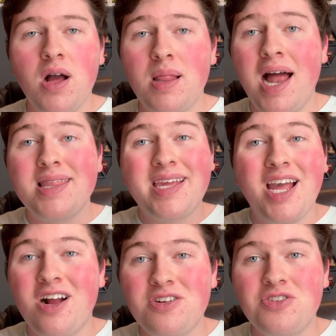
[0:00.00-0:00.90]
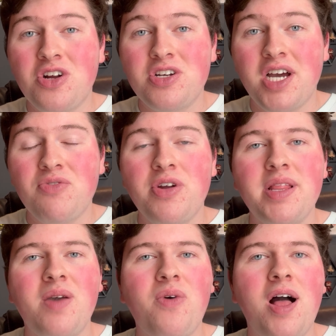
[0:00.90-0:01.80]
lot of the characters are done
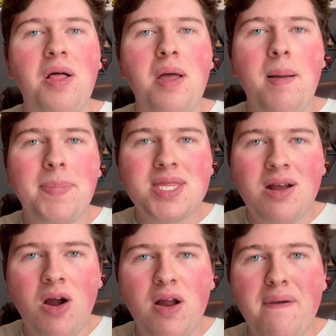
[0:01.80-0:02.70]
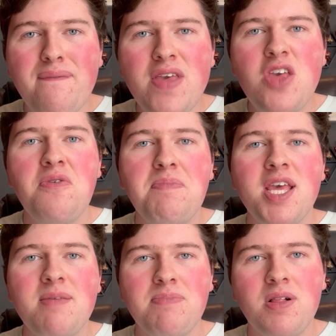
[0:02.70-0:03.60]
really well, but there are a few
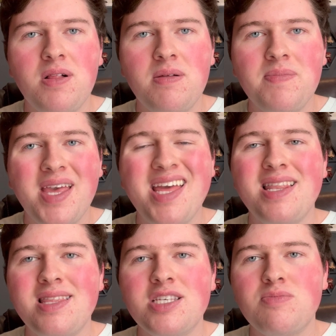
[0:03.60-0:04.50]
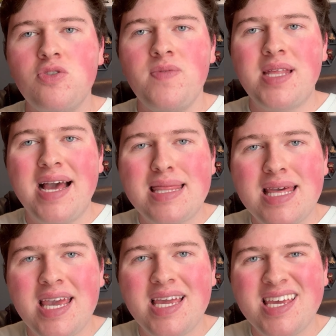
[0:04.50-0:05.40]
people in this movie that I
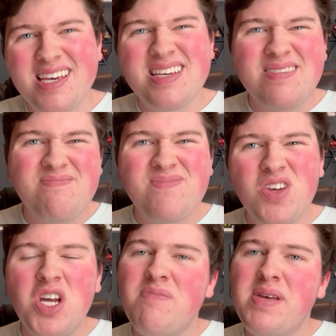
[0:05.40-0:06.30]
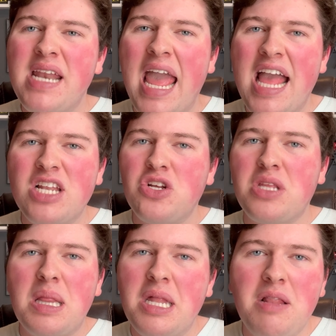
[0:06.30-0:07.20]
think could have been handled
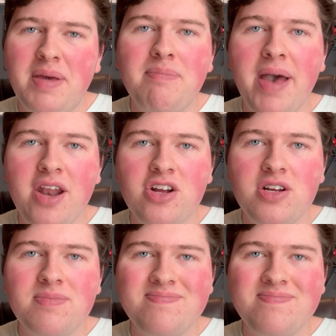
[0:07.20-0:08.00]
a little bit better.